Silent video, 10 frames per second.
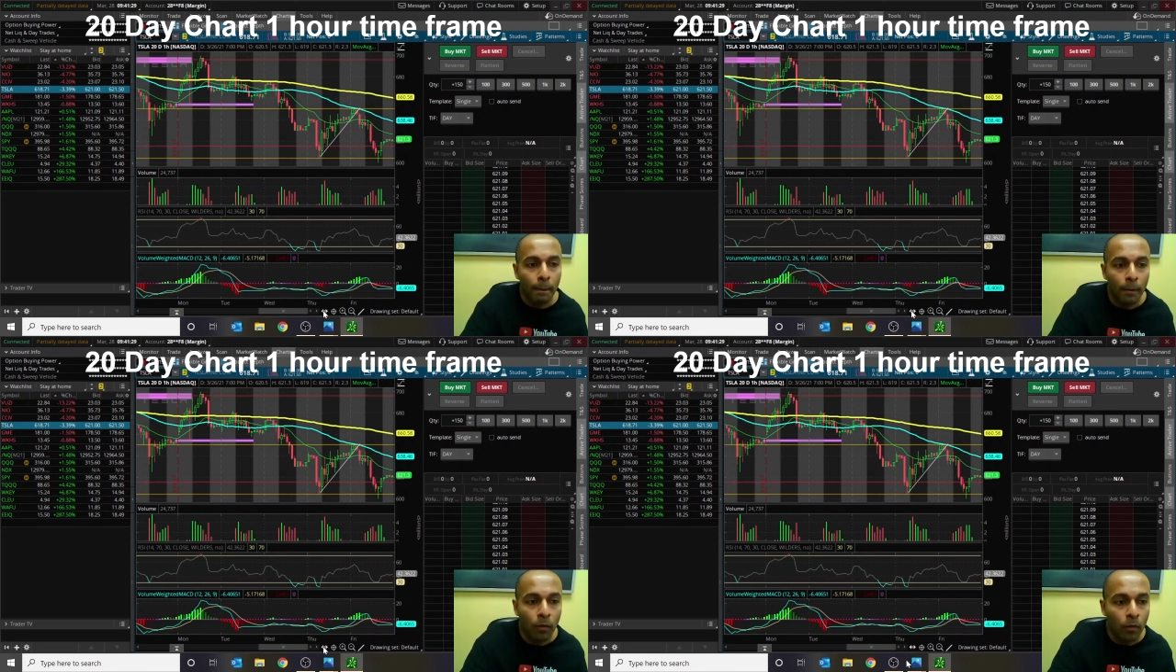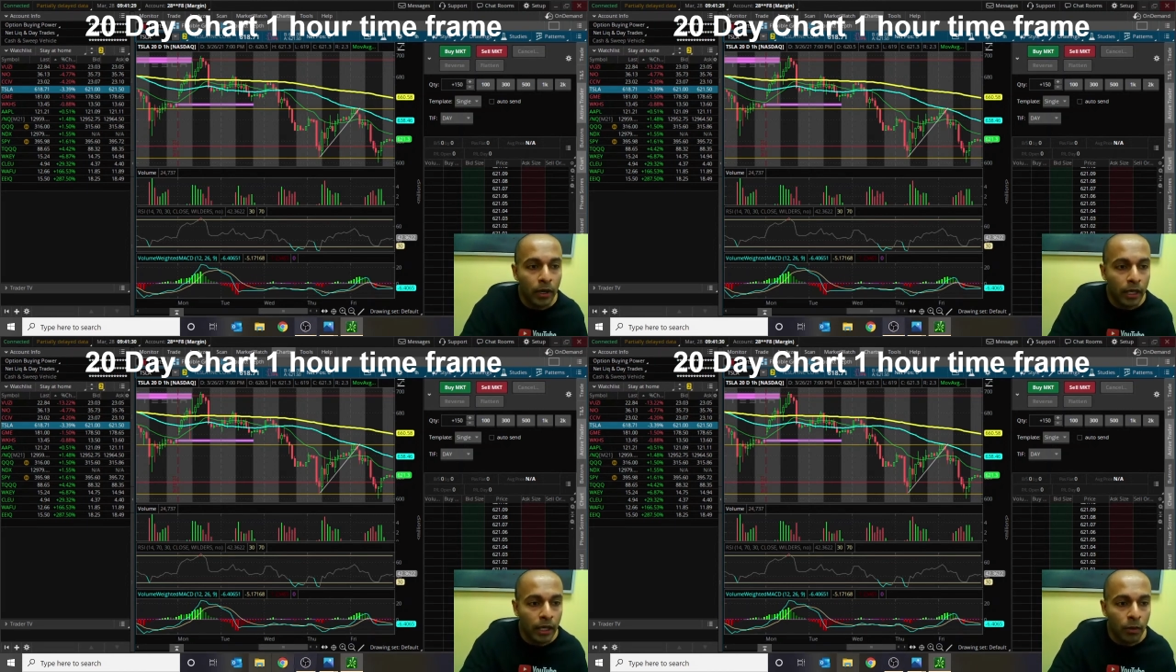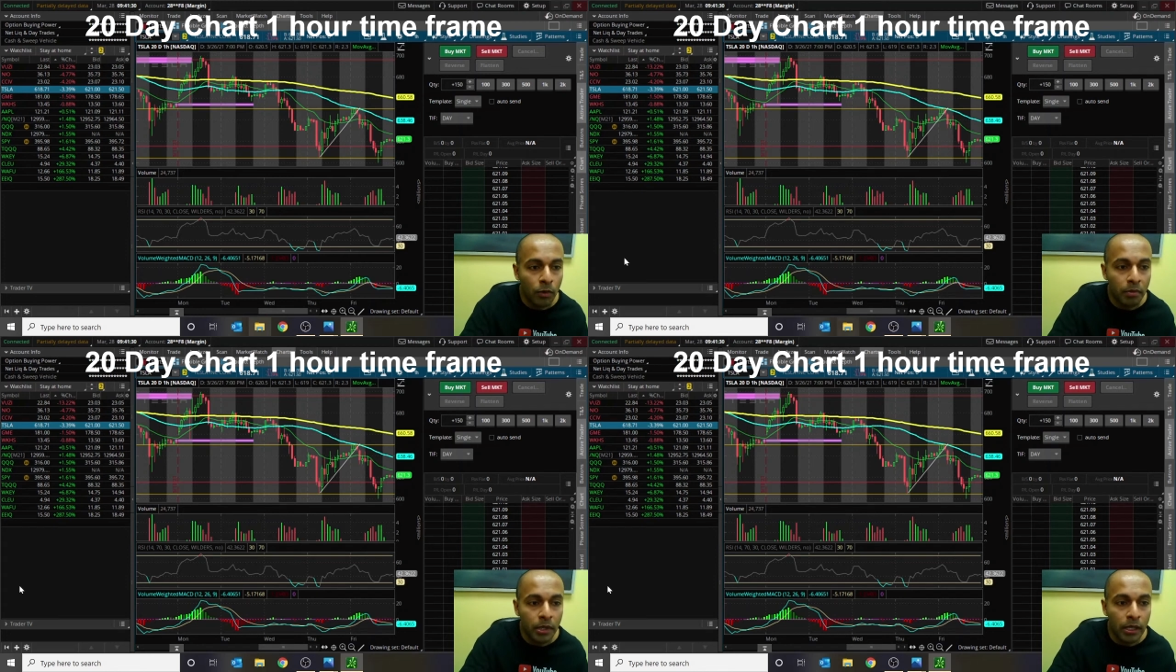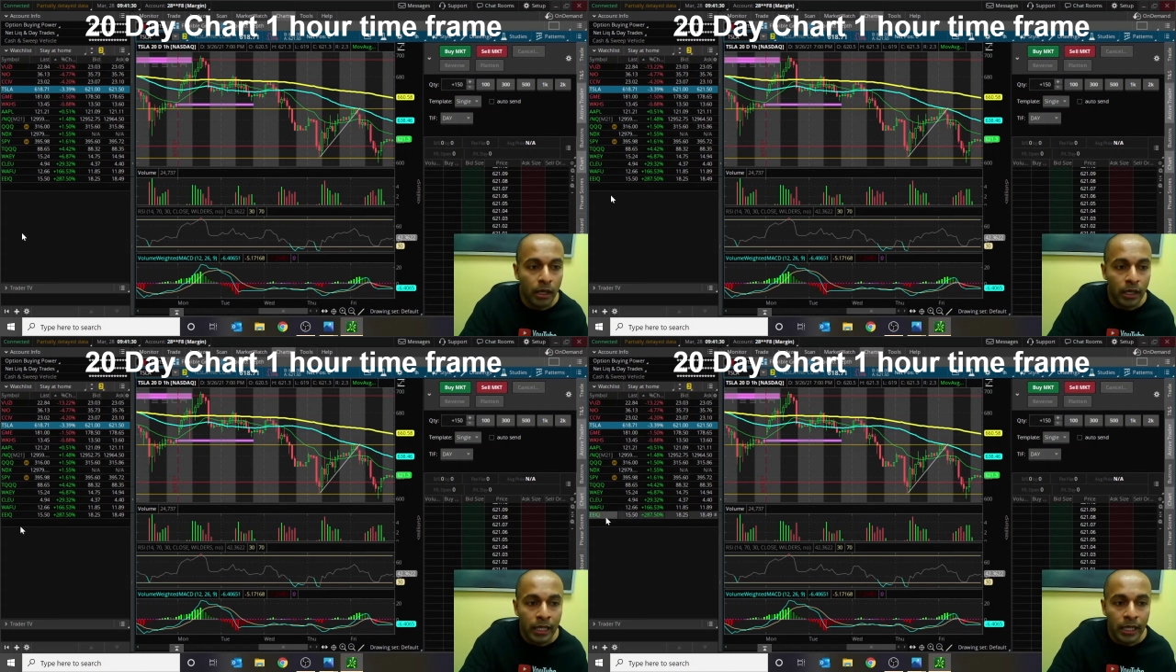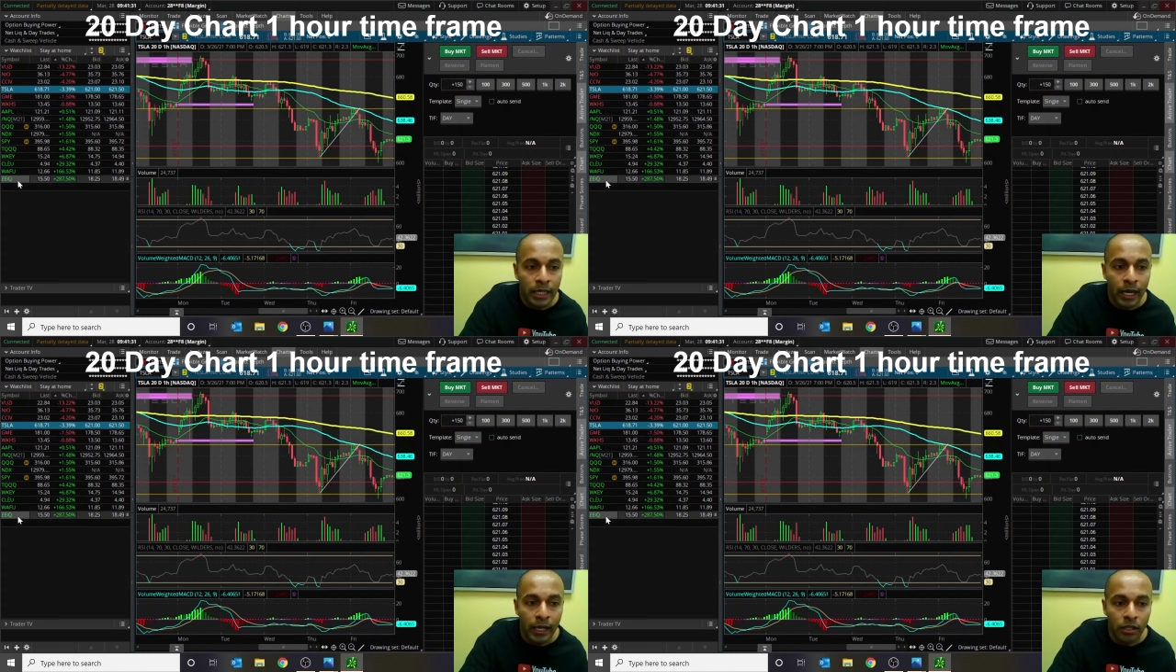One again would be
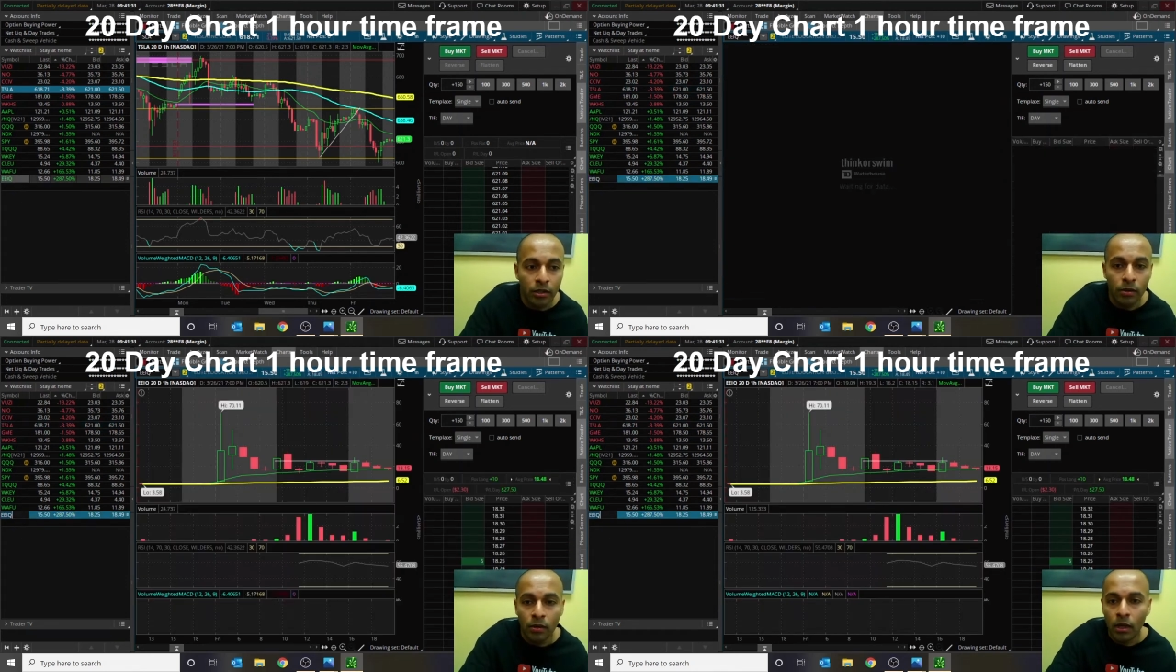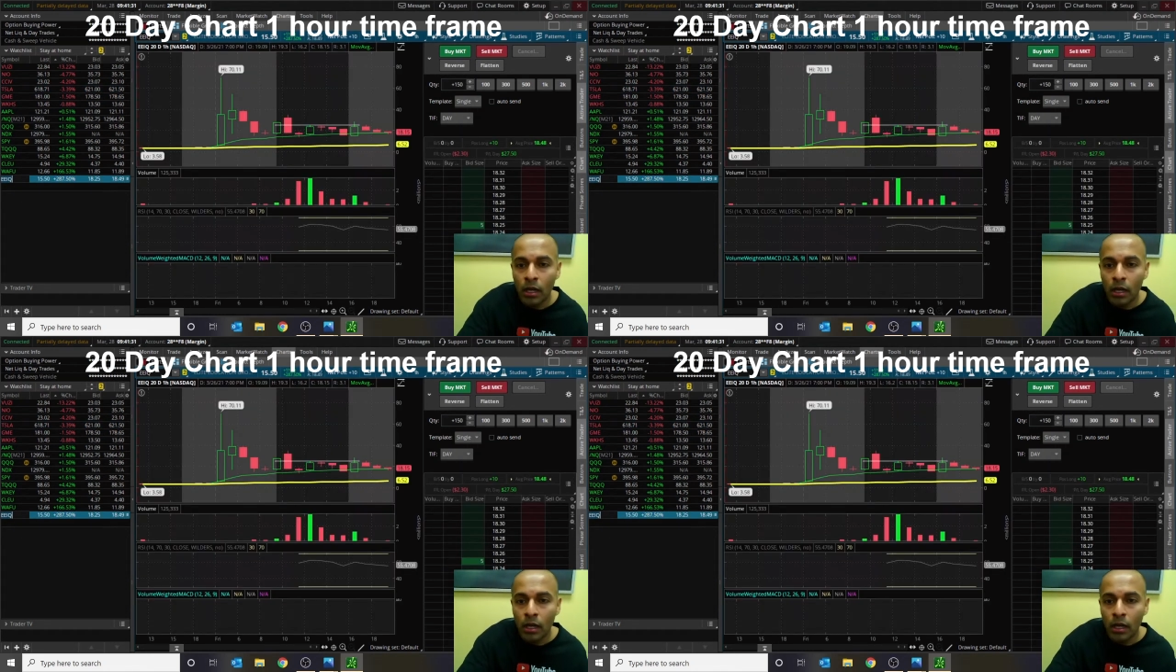EEIQ.